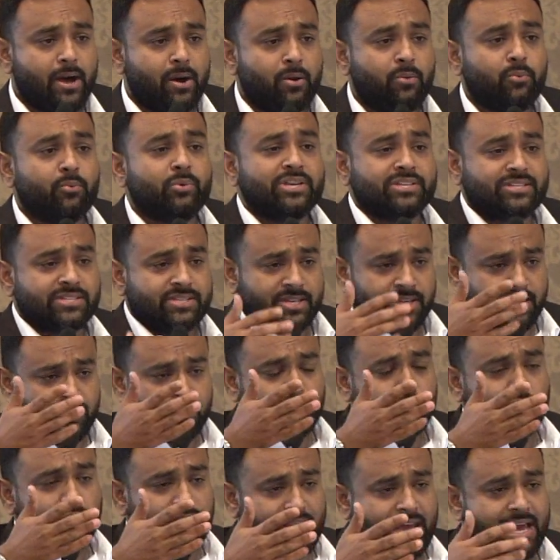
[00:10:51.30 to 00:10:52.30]
We see in
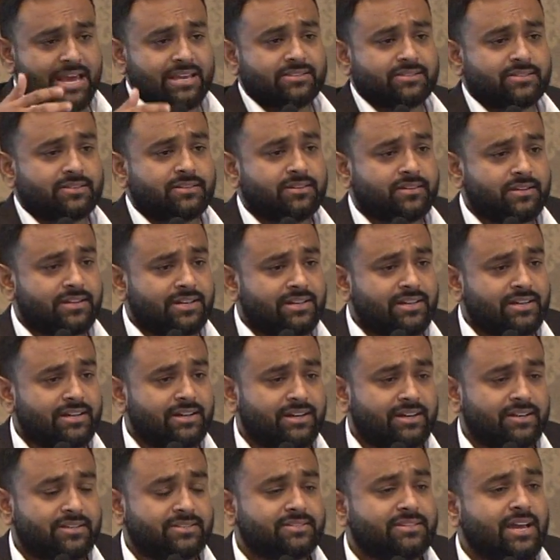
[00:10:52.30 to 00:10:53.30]
the horizon,
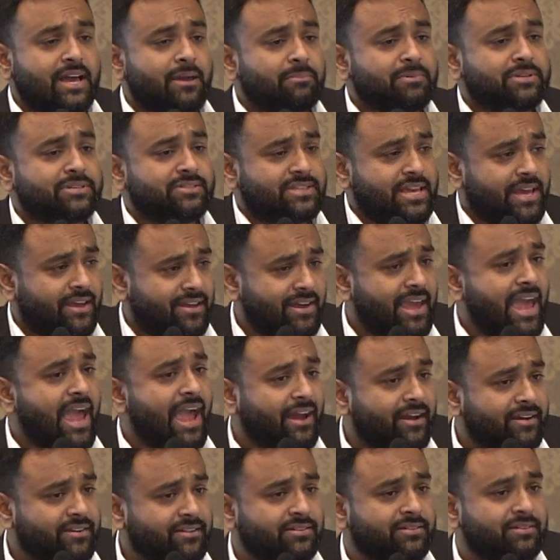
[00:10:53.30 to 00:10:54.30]
CyberSec
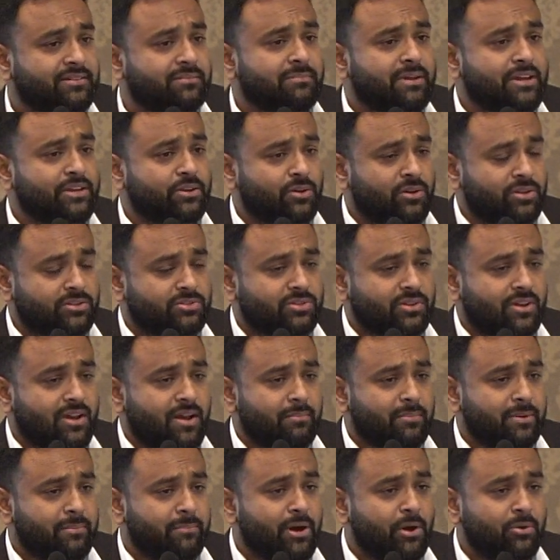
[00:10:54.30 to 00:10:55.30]
Act might also
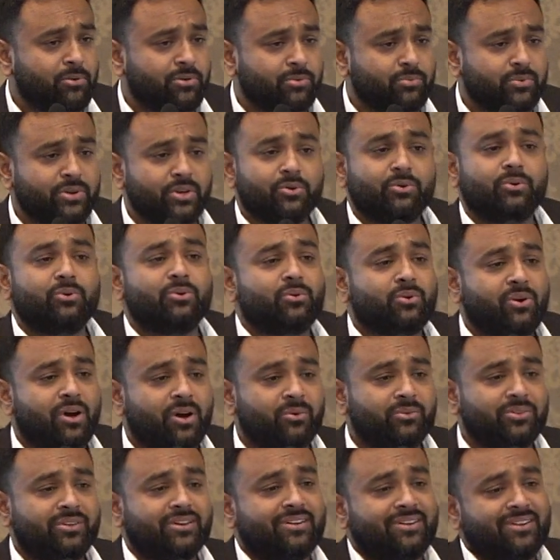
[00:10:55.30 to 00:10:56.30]
come about. We don't know
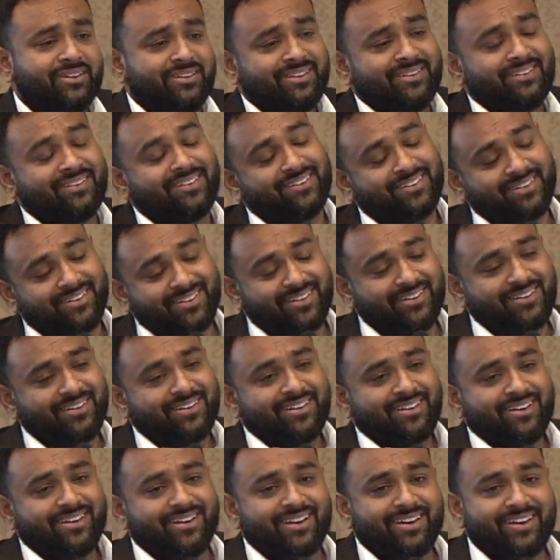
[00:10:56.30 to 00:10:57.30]

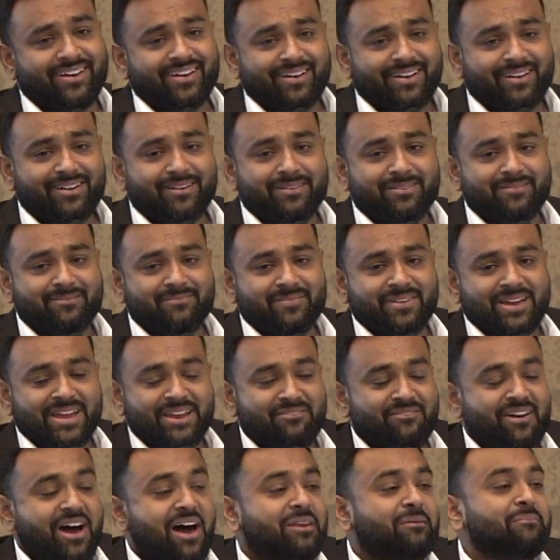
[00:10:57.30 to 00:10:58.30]
how the
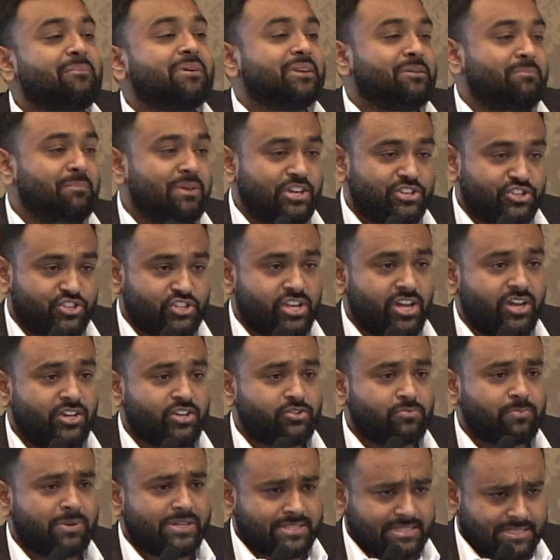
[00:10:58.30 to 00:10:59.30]
environment may
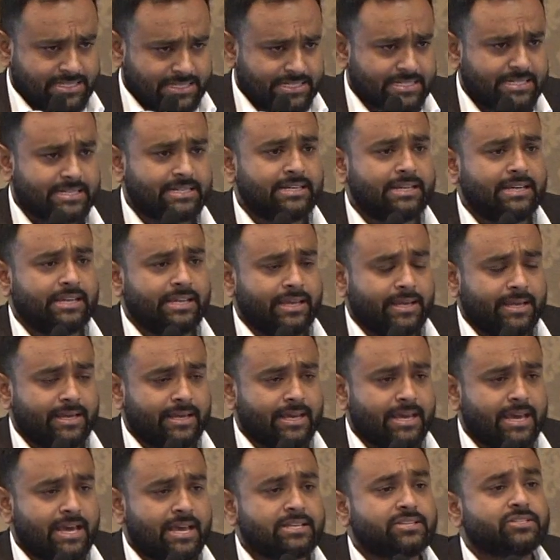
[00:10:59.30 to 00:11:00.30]
change, but certainly,
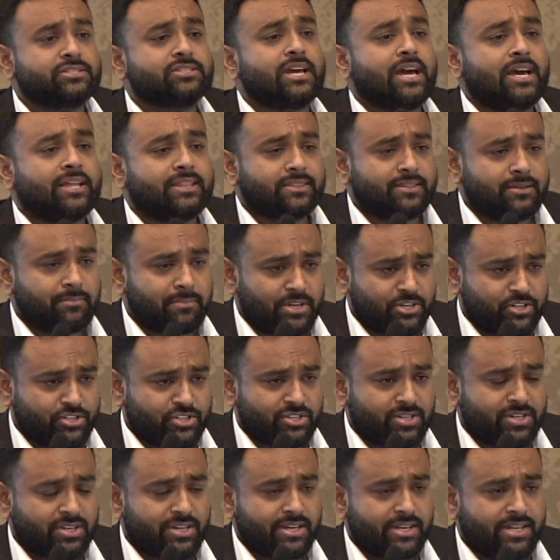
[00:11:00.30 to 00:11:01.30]
as Jayantha
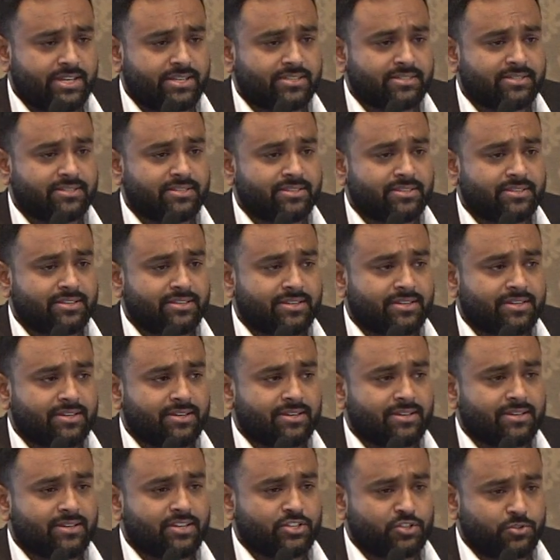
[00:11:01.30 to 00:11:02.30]
mentioned in his
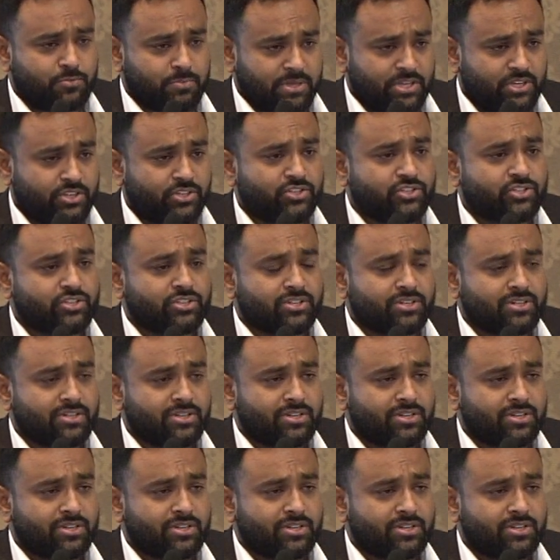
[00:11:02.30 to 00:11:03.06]
speech,